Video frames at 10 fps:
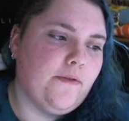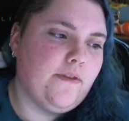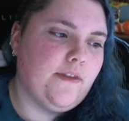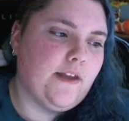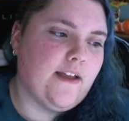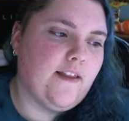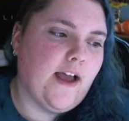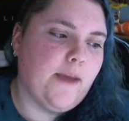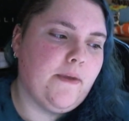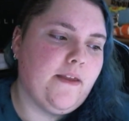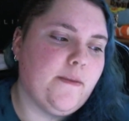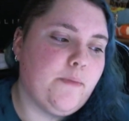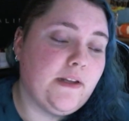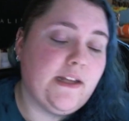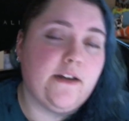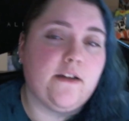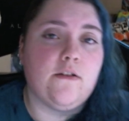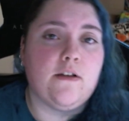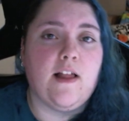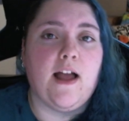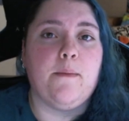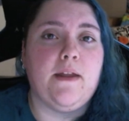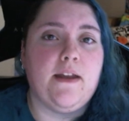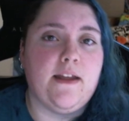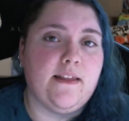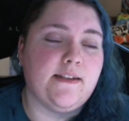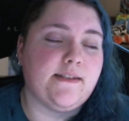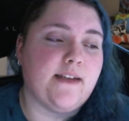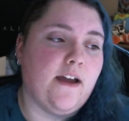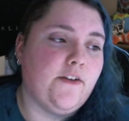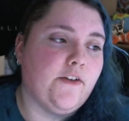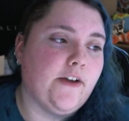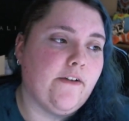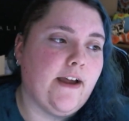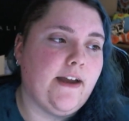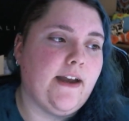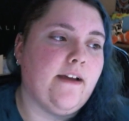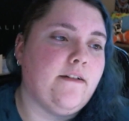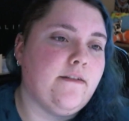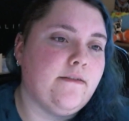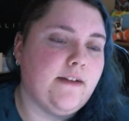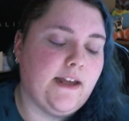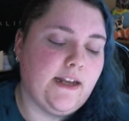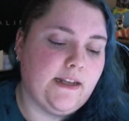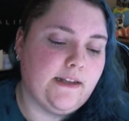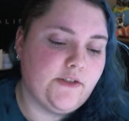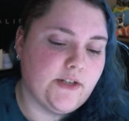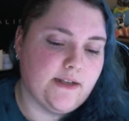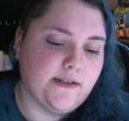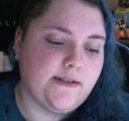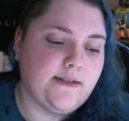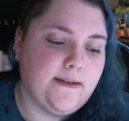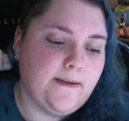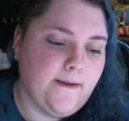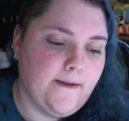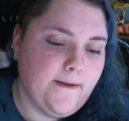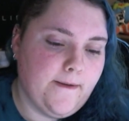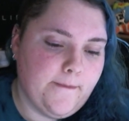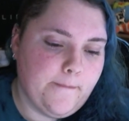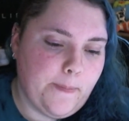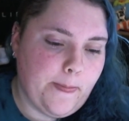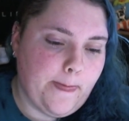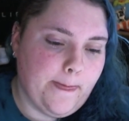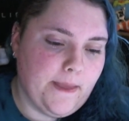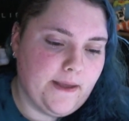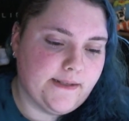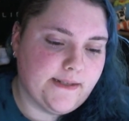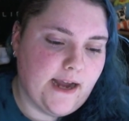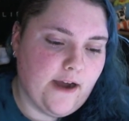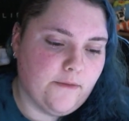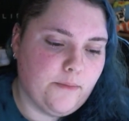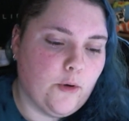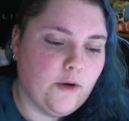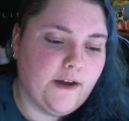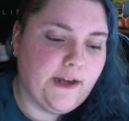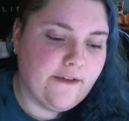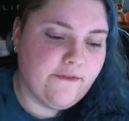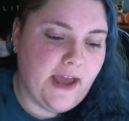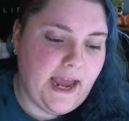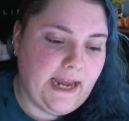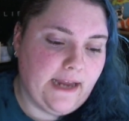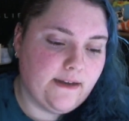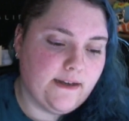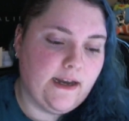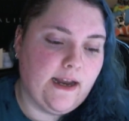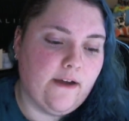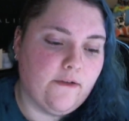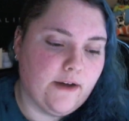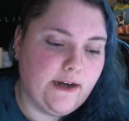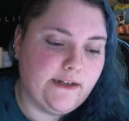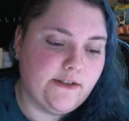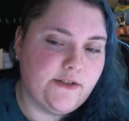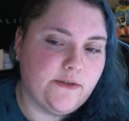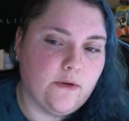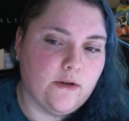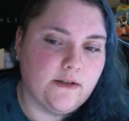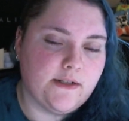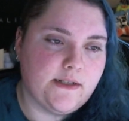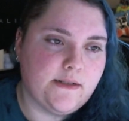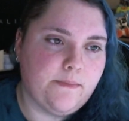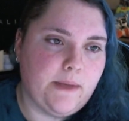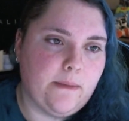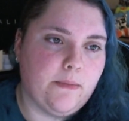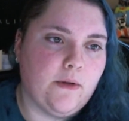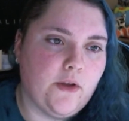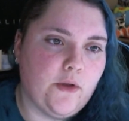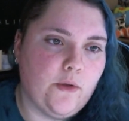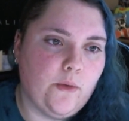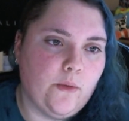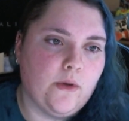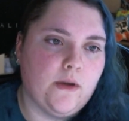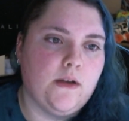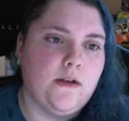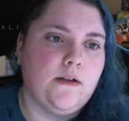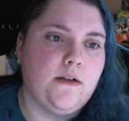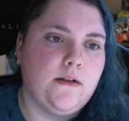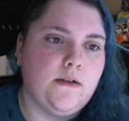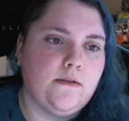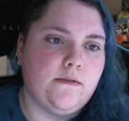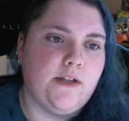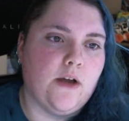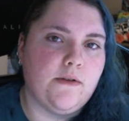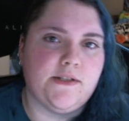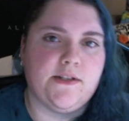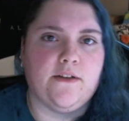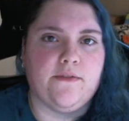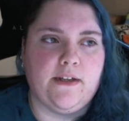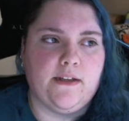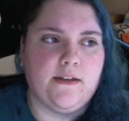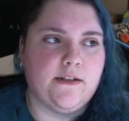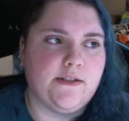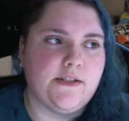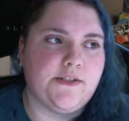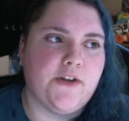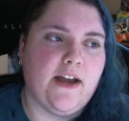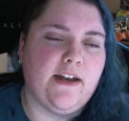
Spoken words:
the climate, the political climate in this country right now, and just this outpouring of hate and outrage towards people who don't deserve it. They're just trying to